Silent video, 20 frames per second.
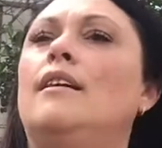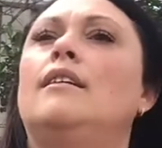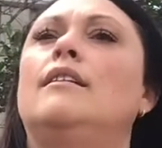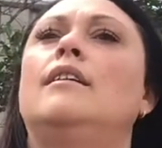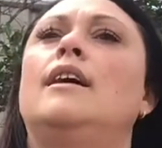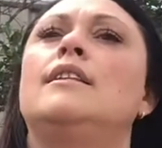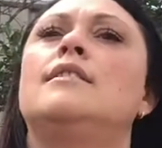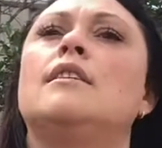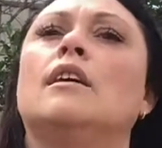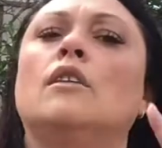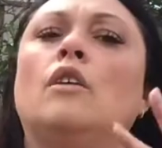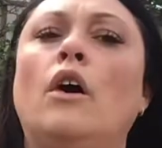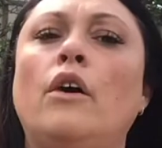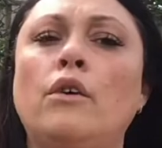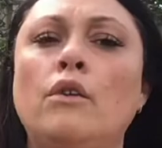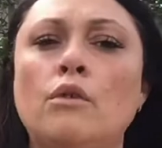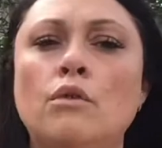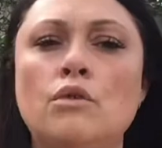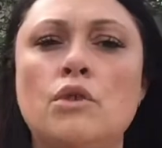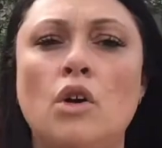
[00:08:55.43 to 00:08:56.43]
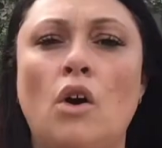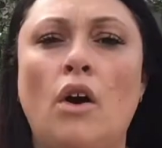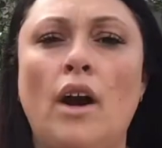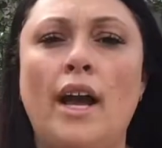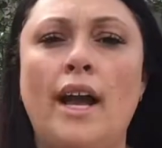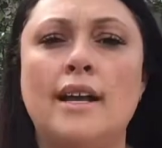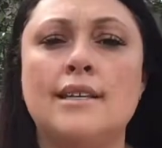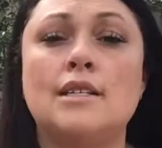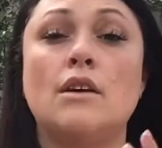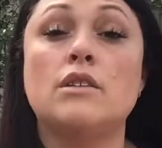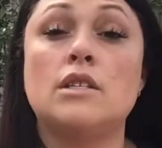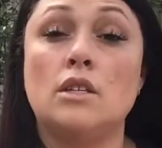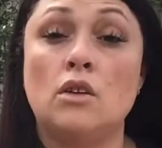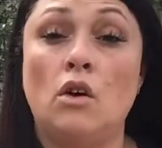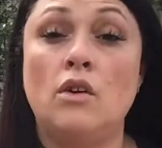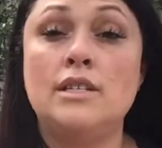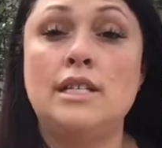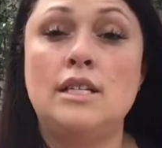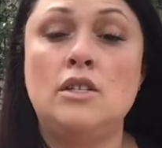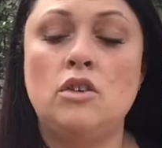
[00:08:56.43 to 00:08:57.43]
it's a local dyer, so it's an
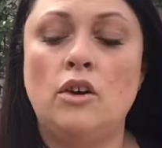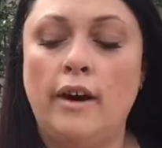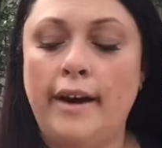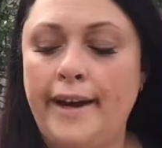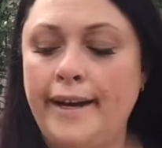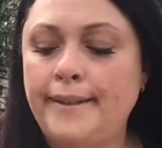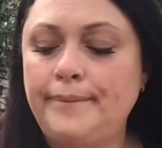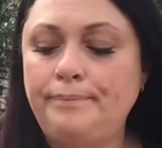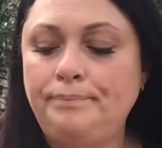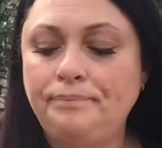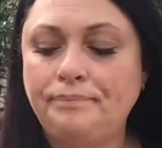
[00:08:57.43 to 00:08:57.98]
Aussie dyer.